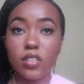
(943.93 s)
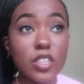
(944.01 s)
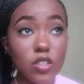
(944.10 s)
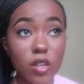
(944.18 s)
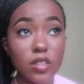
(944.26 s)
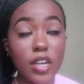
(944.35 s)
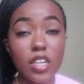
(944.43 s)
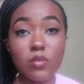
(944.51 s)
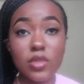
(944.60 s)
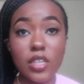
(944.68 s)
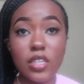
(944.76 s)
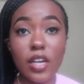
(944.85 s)
That's all the
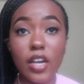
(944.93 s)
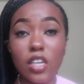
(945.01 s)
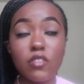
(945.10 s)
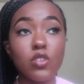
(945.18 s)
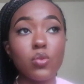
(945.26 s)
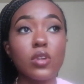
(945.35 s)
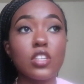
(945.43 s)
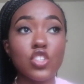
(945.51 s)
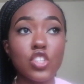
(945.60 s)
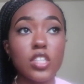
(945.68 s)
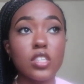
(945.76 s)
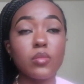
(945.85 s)
items I got. If you wanna
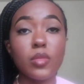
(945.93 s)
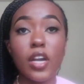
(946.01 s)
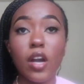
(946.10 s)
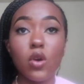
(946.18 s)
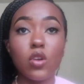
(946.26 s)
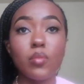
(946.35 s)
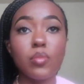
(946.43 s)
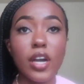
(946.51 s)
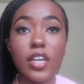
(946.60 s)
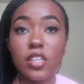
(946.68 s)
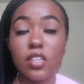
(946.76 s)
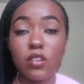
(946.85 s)
check them out or
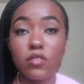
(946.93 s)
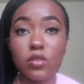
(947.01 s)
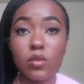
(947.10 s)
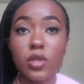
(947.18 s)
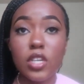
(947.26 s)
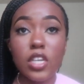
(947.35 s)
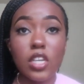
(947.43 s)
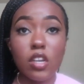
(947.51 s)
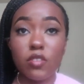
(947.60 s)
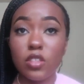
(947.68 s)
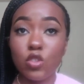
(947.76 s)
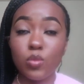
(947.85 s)
buy any of them,
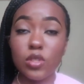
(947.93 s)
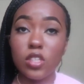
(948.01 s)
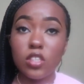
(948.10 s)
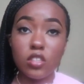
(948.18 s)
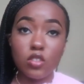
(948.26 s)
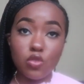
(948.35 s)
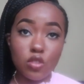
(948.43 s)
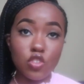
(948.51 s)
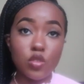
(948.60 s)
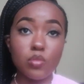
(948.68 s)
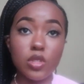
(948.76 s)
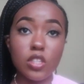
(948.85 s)
everything will be linked in the
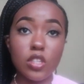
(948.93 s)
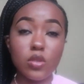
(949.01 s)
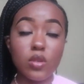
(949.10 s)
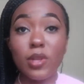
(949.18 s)
description below.